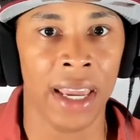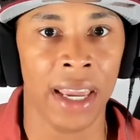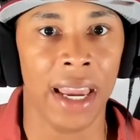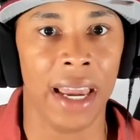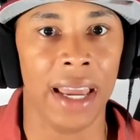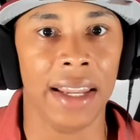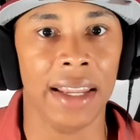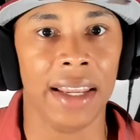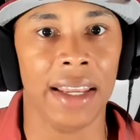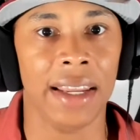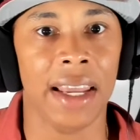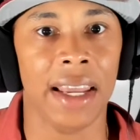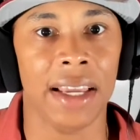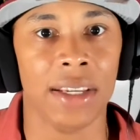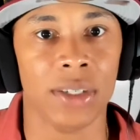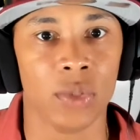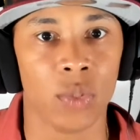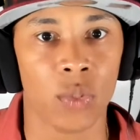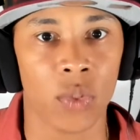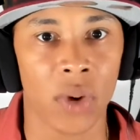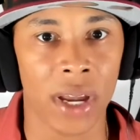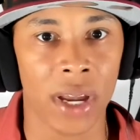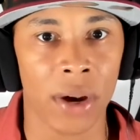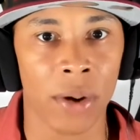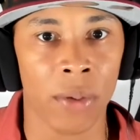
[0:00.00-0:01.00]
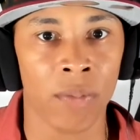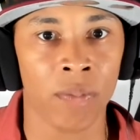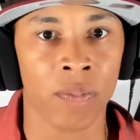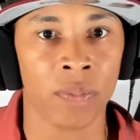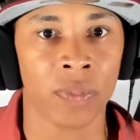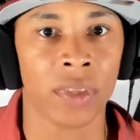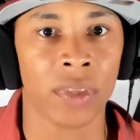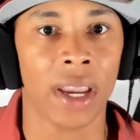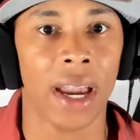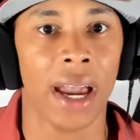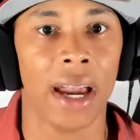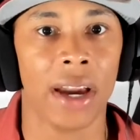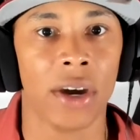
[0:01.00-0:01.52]
And then as well,
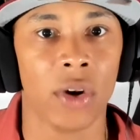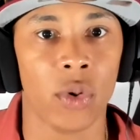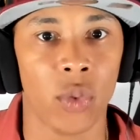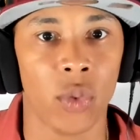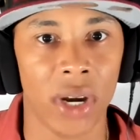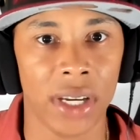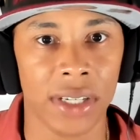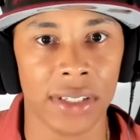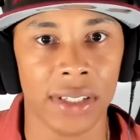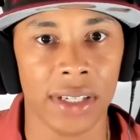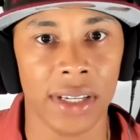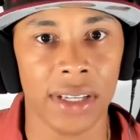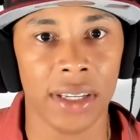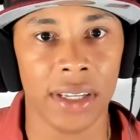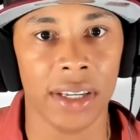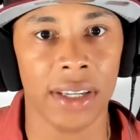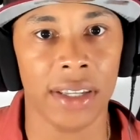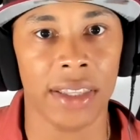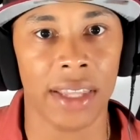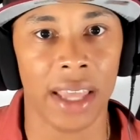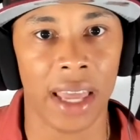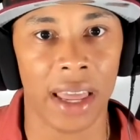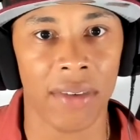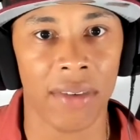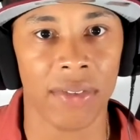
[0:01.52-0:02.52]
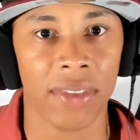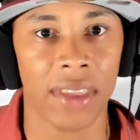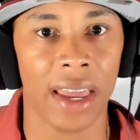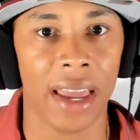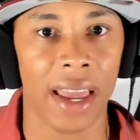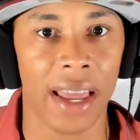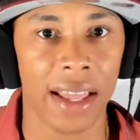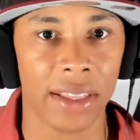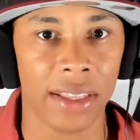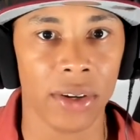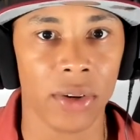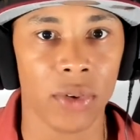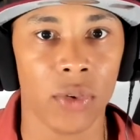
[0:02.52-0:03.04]
I question the depth
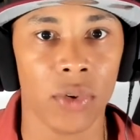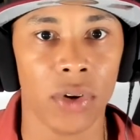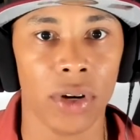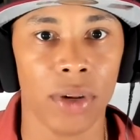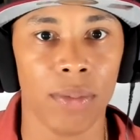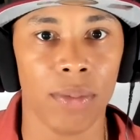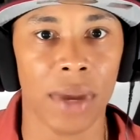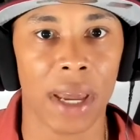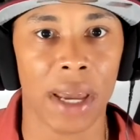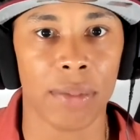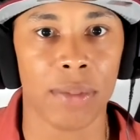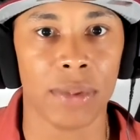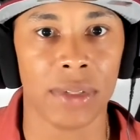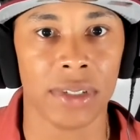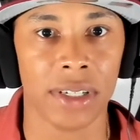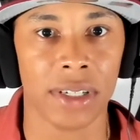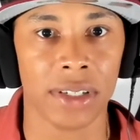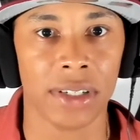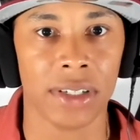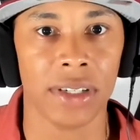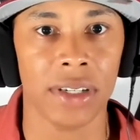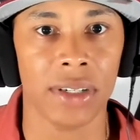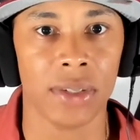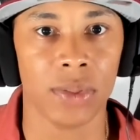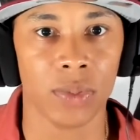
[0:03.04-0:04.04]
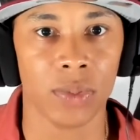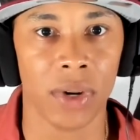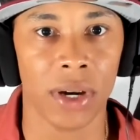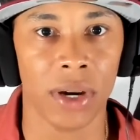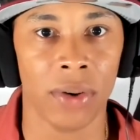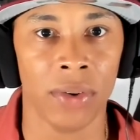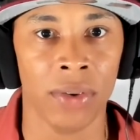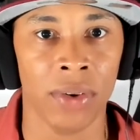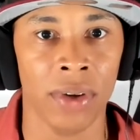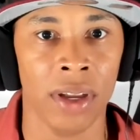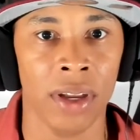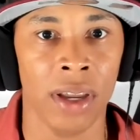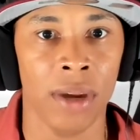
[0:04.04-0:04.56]
at the cornerback position as
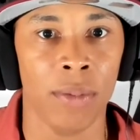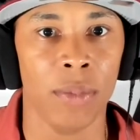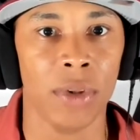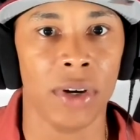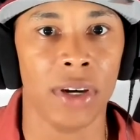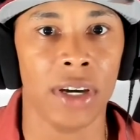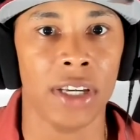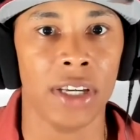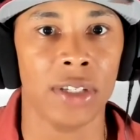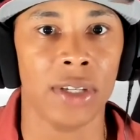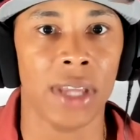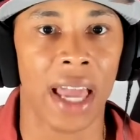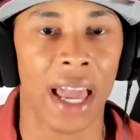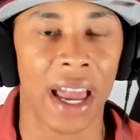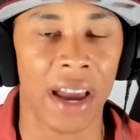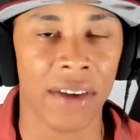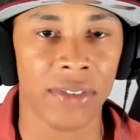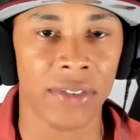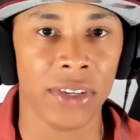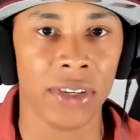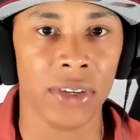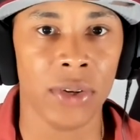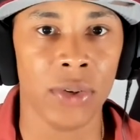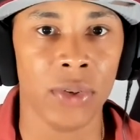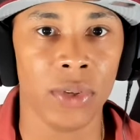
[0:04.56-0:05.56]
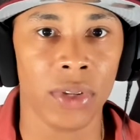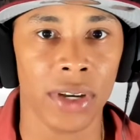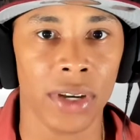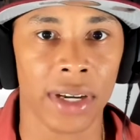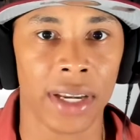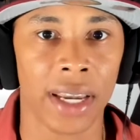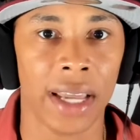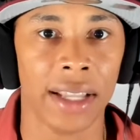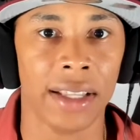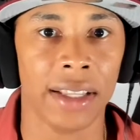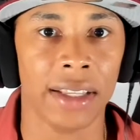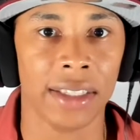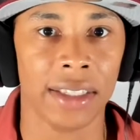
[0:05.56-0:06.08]
well, because after you look
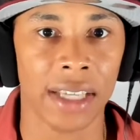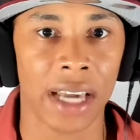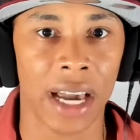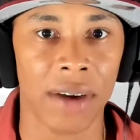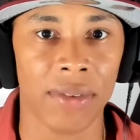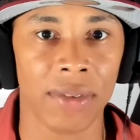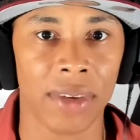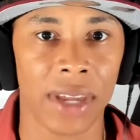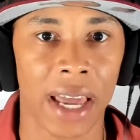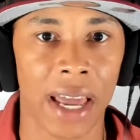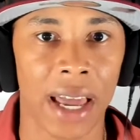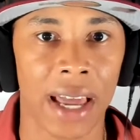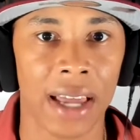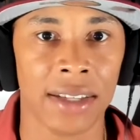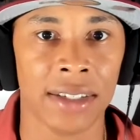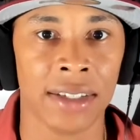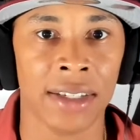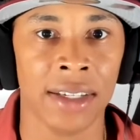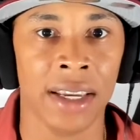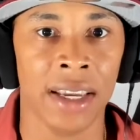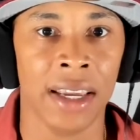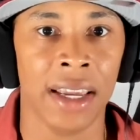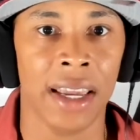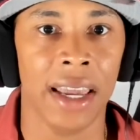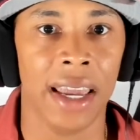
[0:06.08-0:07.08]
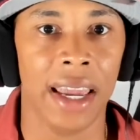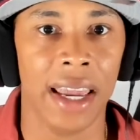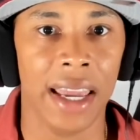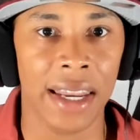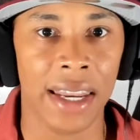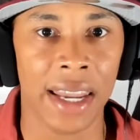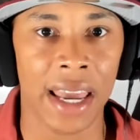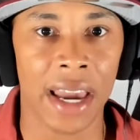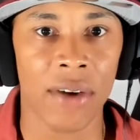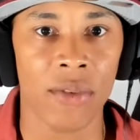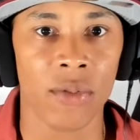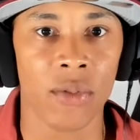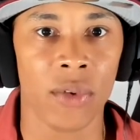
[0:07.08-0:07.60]
at the top guys in
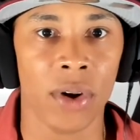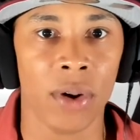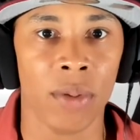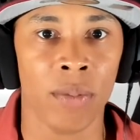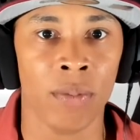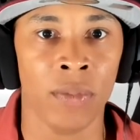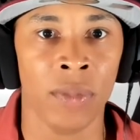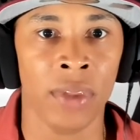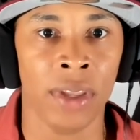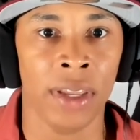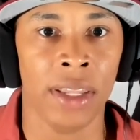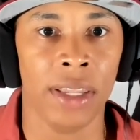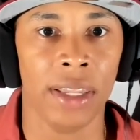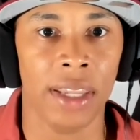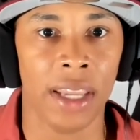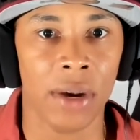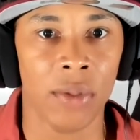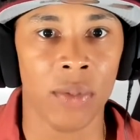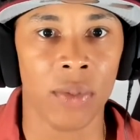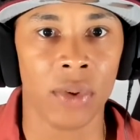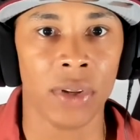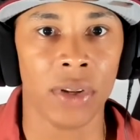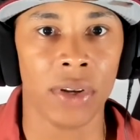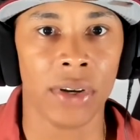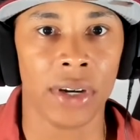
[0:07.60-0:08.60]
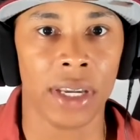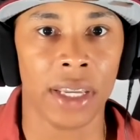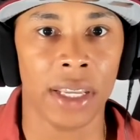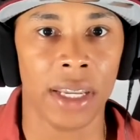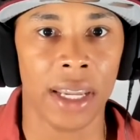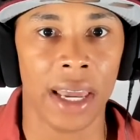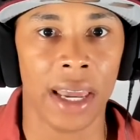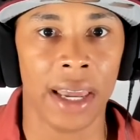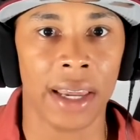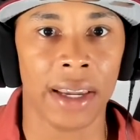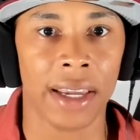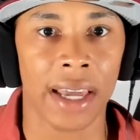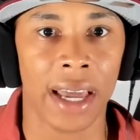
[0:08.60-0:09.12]
that room, then we're looking
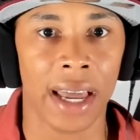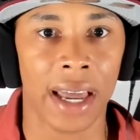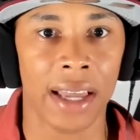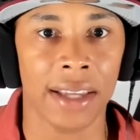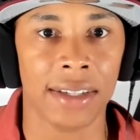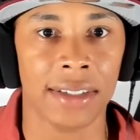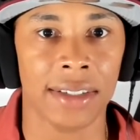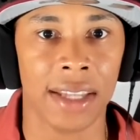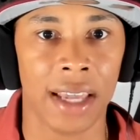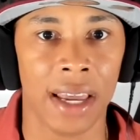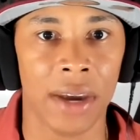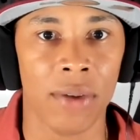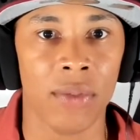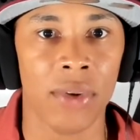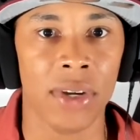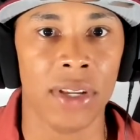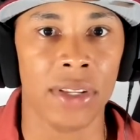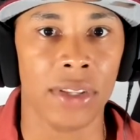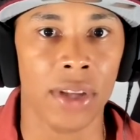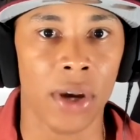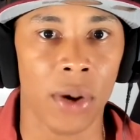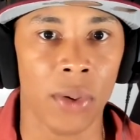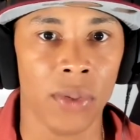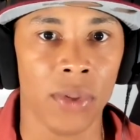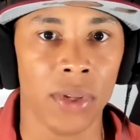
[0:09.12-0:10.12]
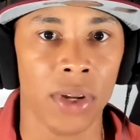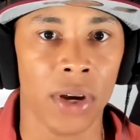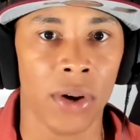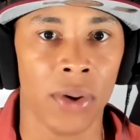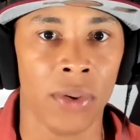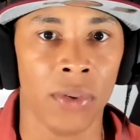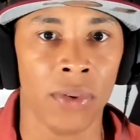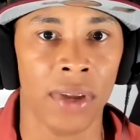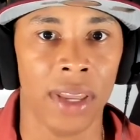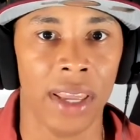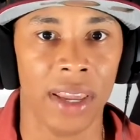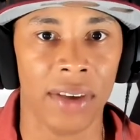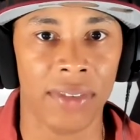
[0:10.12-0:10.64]
at guys that we don't
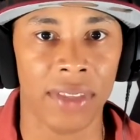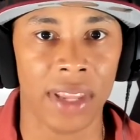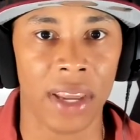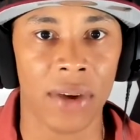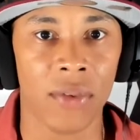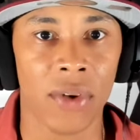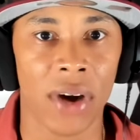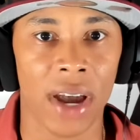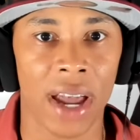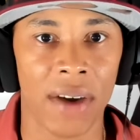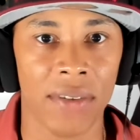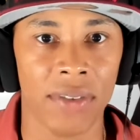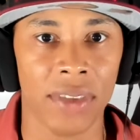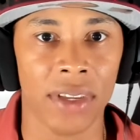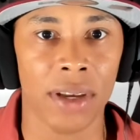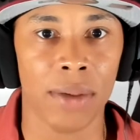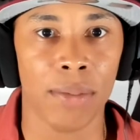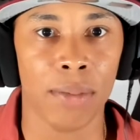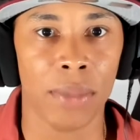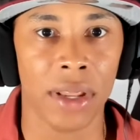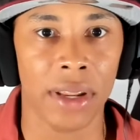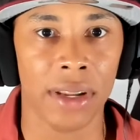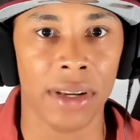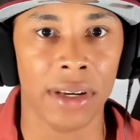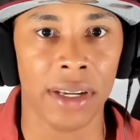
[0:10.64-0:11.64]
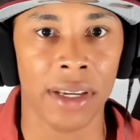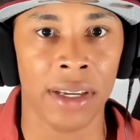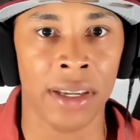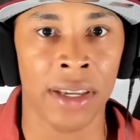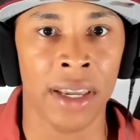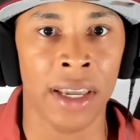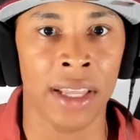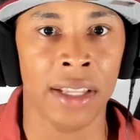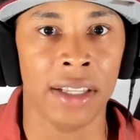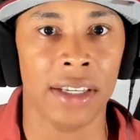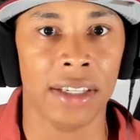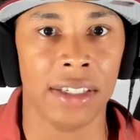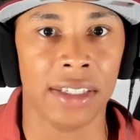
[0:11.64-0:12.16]
know if they will have the ability
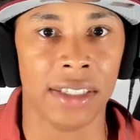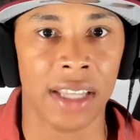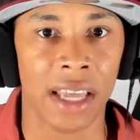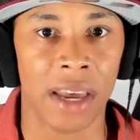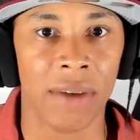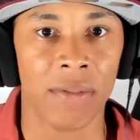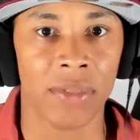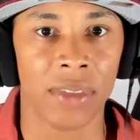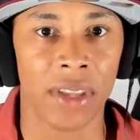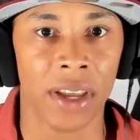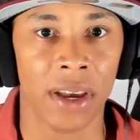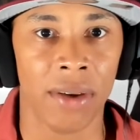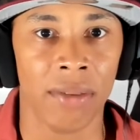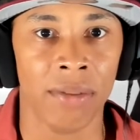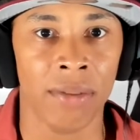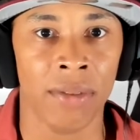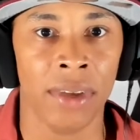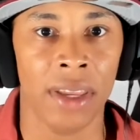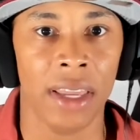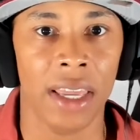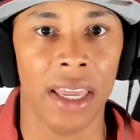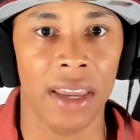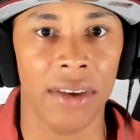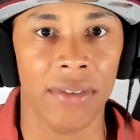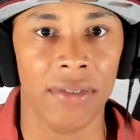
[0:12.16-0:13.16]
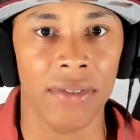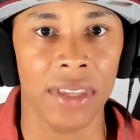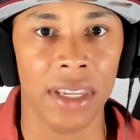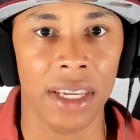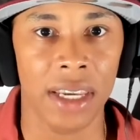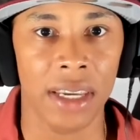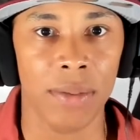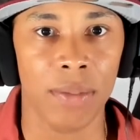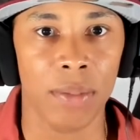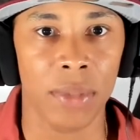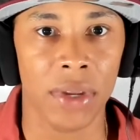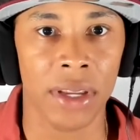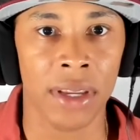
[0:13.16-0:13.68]
to step up if
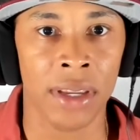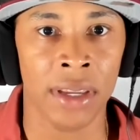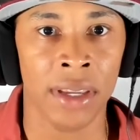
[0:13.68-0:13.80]
need be.